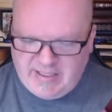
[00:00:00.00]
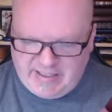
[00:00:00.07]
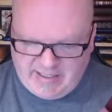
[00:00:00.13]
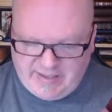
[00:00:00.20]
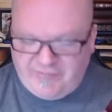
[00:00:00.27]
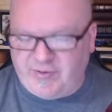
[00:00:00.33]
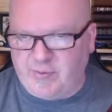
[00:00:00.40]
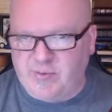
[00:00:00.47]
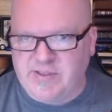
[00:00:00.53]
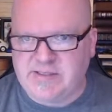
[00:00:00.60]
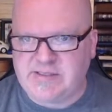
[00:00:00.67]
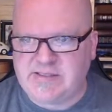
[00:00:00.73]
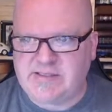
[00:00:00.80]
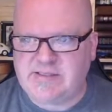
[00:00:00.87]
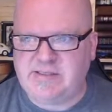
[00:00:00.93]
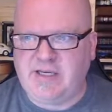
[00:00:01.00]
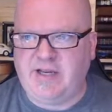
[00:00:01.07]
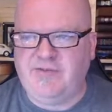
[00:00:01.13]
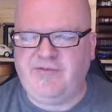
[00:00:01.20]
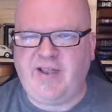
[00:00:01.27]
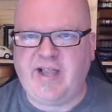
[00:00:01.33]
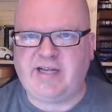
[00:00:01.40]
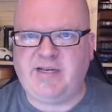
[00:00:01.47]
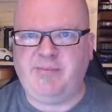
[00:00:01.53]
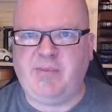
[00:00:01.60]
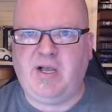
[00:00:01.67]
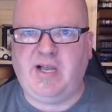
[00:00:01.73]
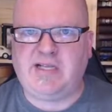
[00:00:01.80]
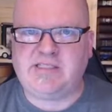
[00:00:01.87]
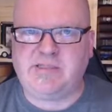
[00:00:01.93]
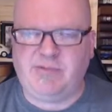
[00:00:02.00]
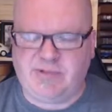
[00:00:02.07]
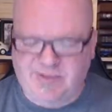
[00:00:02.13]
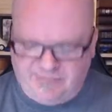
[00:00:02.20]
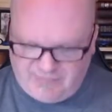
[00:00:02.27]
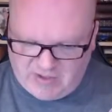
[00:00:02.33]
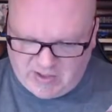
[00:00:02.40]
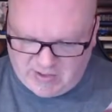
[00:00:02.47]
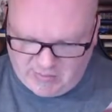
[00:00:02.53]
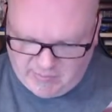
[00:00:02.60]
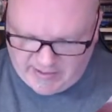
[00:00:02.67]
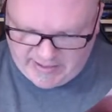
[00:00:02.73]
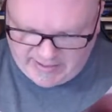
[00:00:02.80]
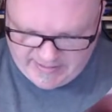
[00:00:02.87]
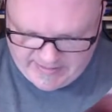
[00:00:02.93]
if it was, in fact, impossible to fall away.